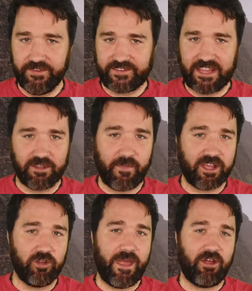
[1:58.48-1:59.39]
Skellig
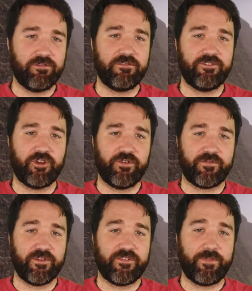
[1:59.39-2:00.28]
Michael Mountain, known
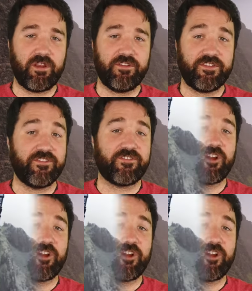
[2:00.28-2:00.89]
for its appearance in